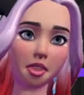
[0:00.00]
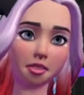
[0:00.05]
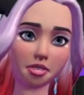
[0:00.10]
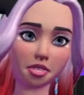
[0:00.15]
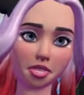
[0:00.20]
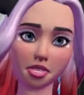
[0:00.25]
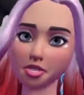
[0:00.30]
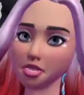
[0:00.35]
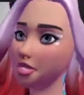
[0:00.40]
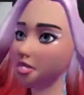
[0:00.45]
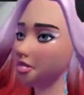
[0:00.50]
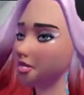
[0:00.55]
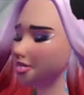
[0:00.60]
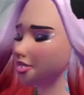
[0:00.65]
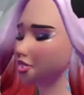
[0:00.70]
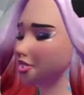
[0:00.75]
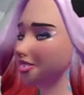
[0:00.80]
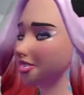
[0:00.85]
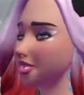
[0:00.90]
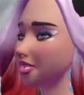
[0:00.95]
I'm a little bit
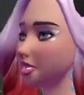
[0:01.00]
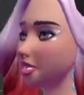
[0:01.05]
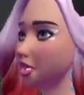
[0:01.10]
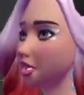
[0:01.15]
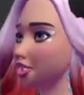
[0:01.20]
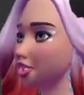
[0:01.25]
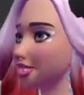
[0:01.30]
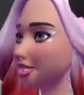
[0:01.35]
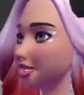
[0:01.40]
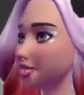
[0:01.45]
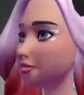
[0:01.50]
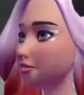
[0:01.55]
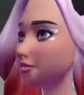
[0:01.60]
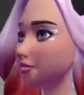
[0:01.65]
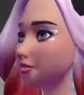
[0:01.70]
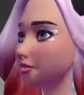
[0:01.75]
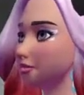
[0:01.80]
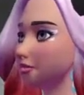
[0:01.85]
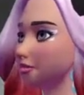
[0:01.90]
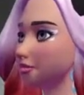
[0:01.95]
nervous about not saving
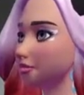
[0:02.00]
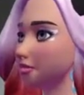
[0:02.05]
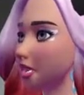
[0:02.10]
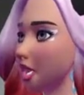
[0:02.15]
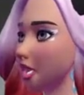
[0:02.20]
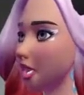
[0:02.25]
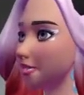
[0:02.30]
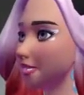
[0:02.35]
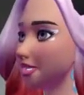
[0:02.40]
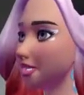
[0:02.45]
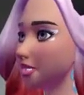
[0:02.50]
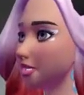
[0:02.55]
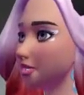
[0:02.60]
often.